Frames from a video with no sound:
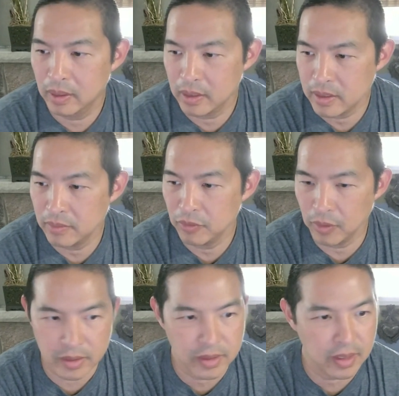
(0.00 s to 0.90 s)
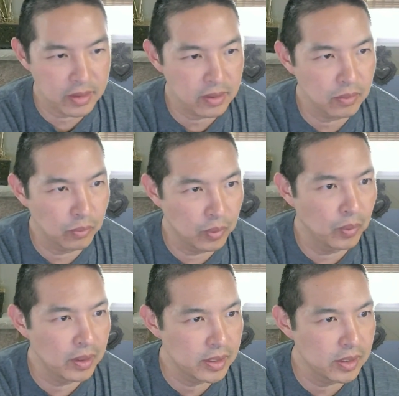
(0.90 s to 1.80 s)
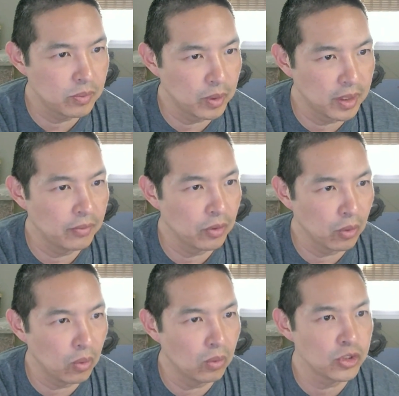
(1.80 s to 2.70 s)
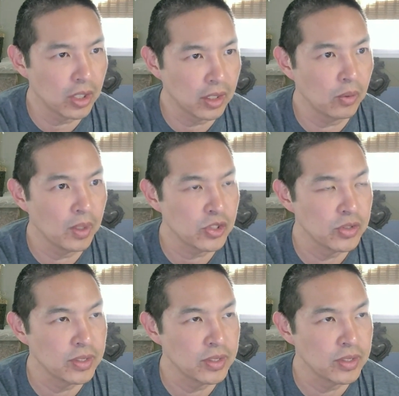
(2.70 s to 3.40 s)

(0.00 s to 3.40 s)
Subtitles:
is it for us. We covered a whole chunk of questions.